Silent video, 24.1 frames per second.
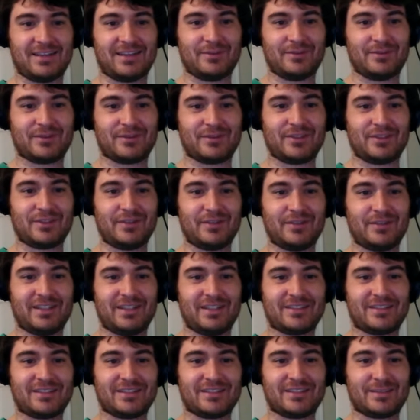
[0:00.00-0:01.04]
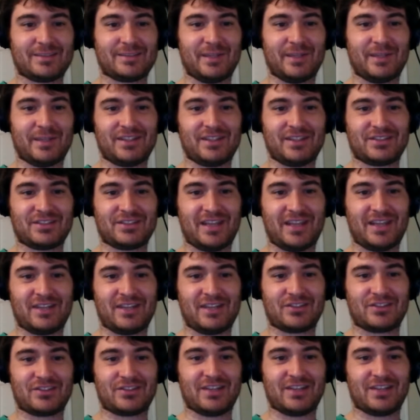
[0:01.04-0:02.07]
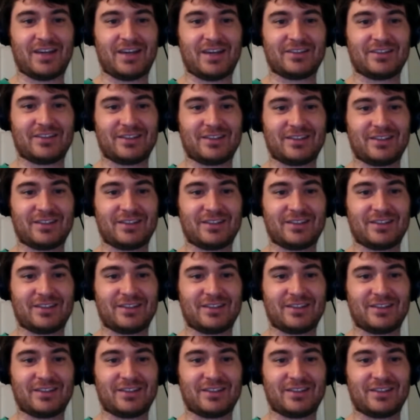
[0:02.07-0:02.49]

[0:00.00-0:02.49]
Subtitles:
assuming it's the Spanish H sound.